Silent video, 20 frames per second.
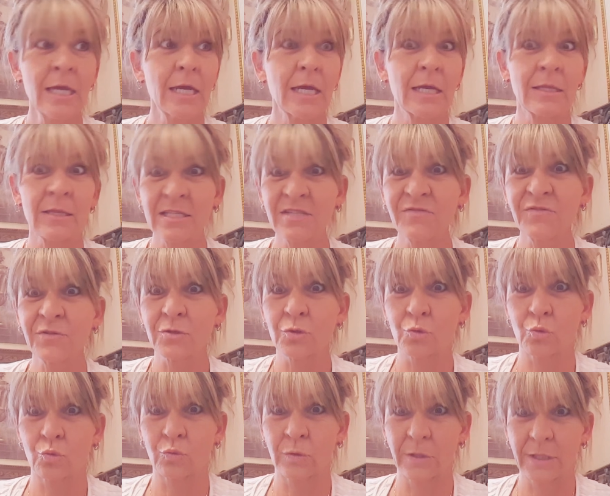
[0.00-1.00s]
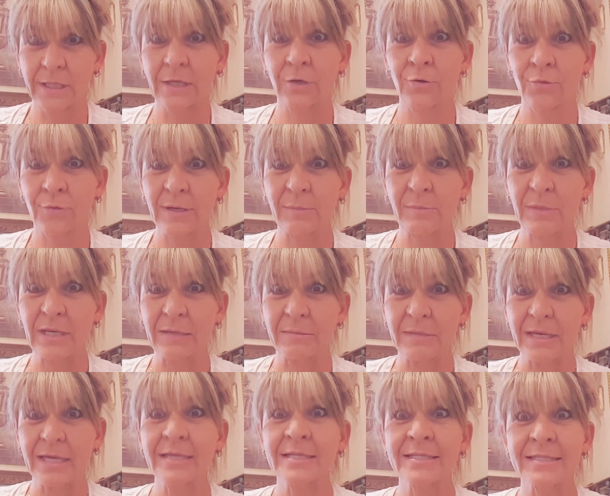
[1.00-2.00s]
and this feels really creepy to
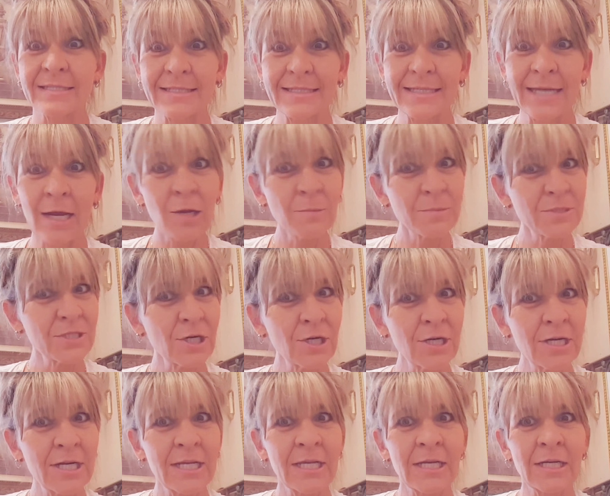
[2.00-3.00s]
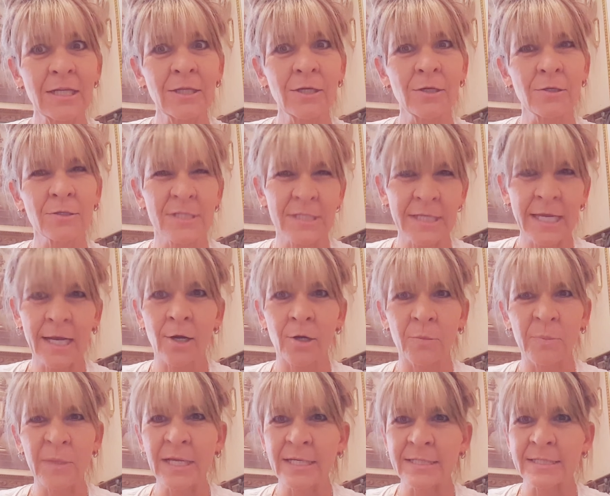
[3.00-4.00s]
me because now I'm starting to get a little scared
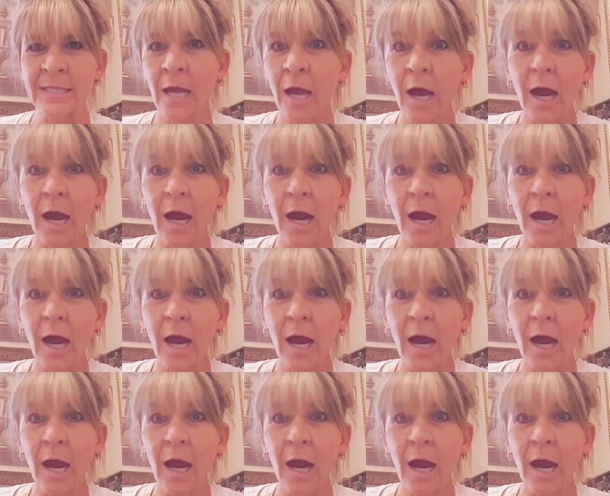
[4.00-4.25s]
because